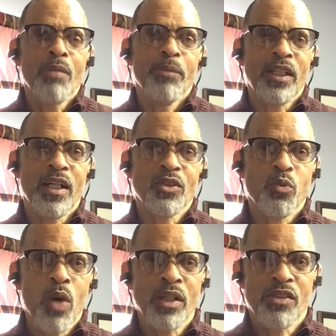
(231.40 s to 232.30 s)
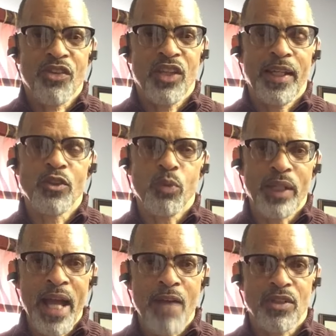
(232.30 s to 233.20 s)
Because one of the things
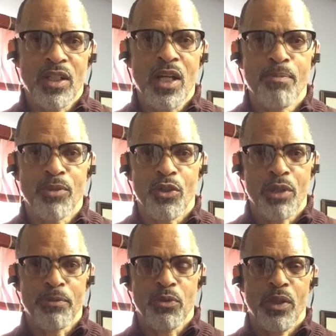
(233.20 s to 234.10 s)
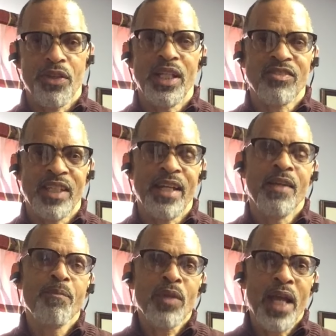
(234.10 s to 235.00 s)
we have to come to grips with is that
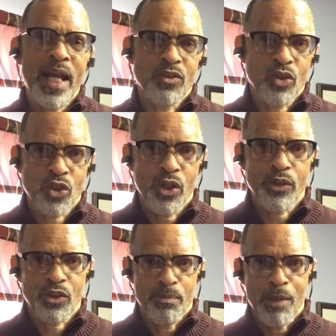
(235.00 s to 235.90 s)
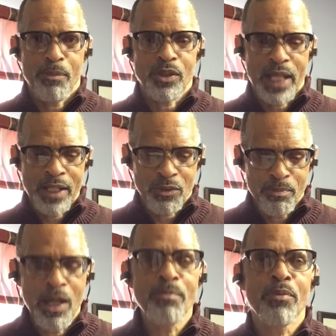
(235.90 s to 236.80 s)
as church members, as
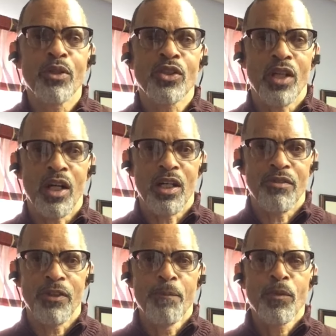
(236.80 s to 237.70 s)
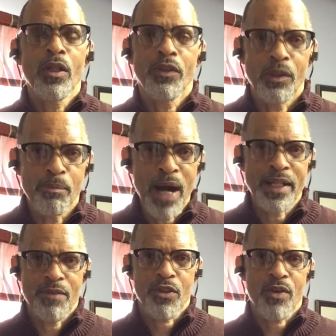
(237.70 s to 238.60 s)
members of the
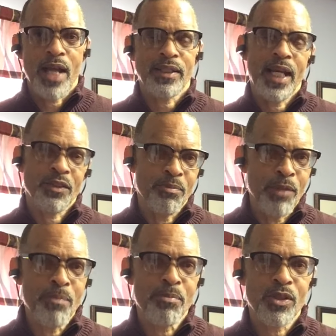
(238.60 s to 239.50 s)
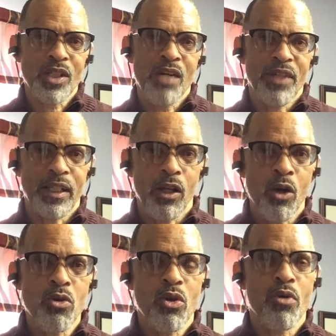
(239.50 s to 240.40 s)
body of Christ, as members of a
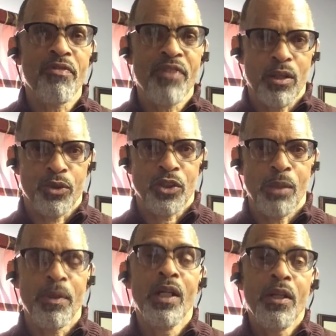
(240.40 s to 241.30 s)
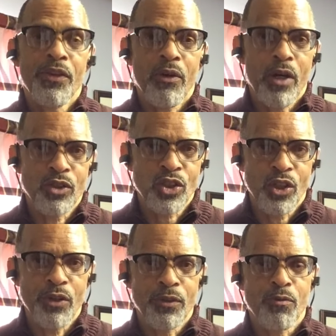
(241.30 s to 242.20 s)
local fellowship, there are
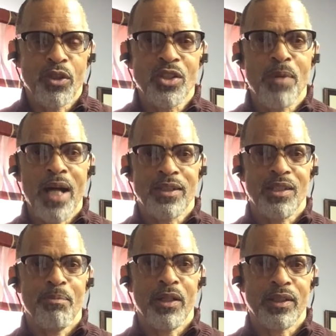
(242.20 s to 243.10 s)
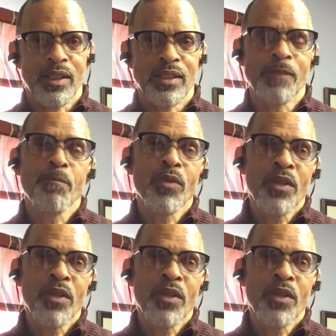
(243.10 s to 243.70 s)
certain responsibilities